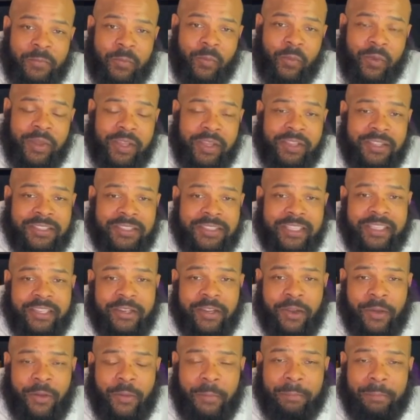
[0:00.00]
when you see
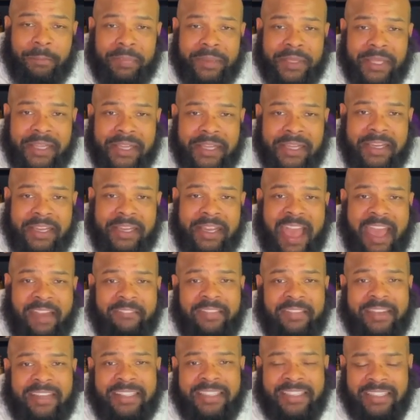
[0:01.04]
your own blood
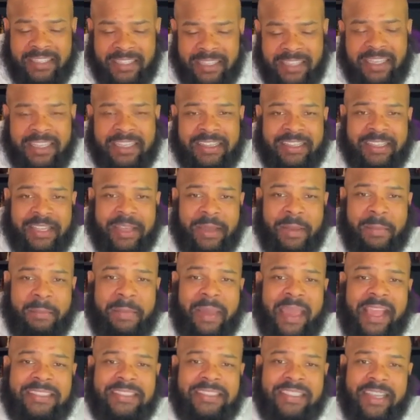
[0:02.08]
having the the
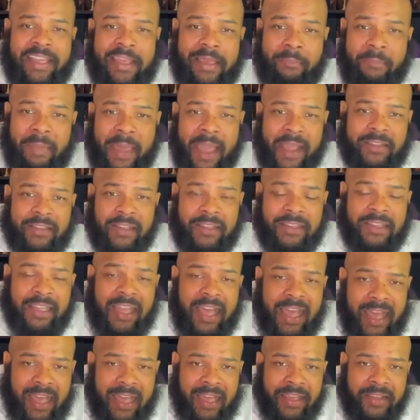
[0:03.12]
amazing impact on
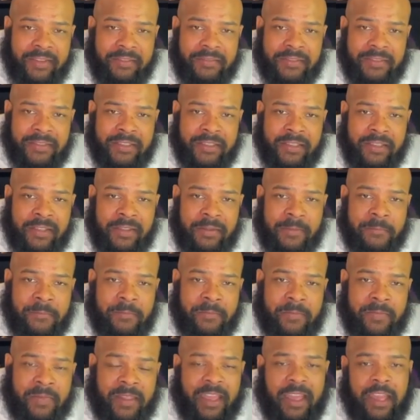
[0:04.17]
lives,
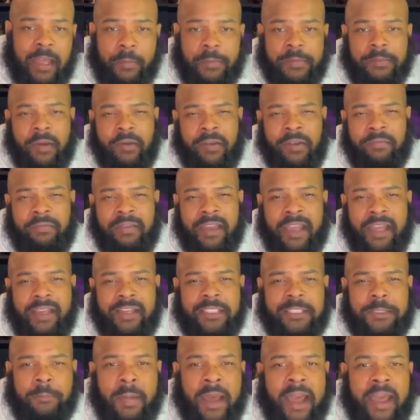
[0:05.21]
it helps motivate and
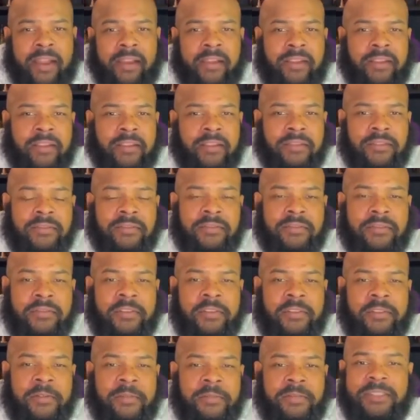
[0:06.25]
inspire you.
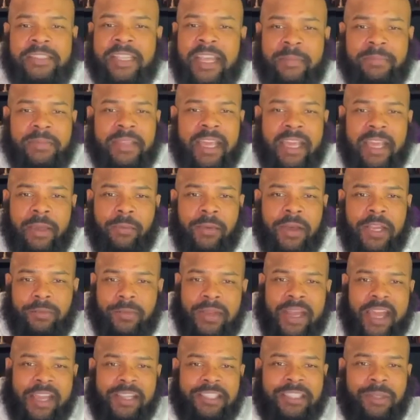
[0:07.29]
Same thing it was
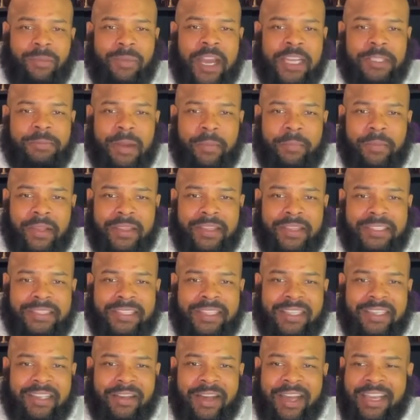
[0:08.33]
when I used to watch my brother
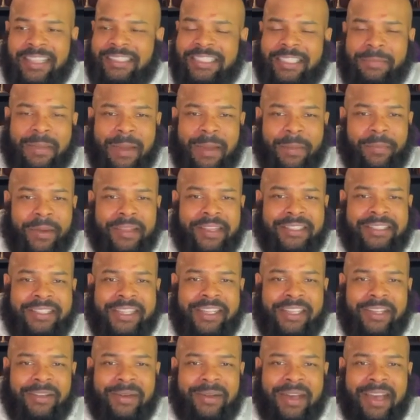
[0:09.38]
Tico. I see my brother
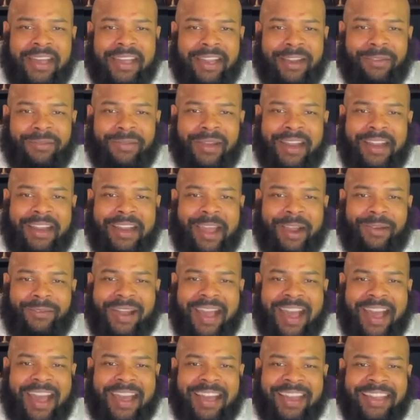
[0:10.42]
Tico out here running that
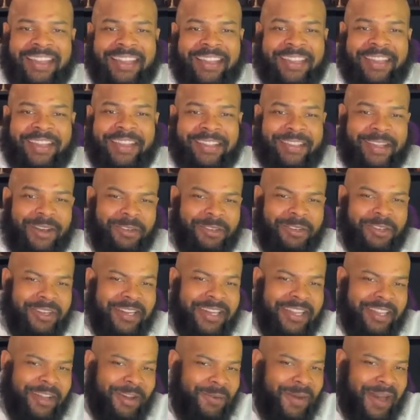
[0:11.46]
rock. Go
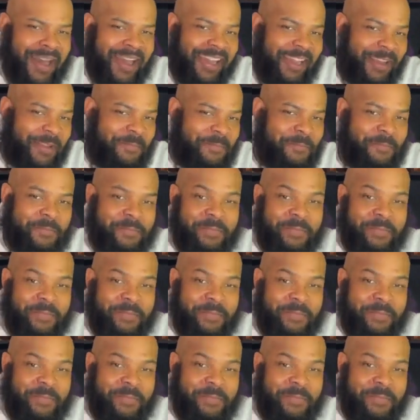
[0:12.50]
green, go white.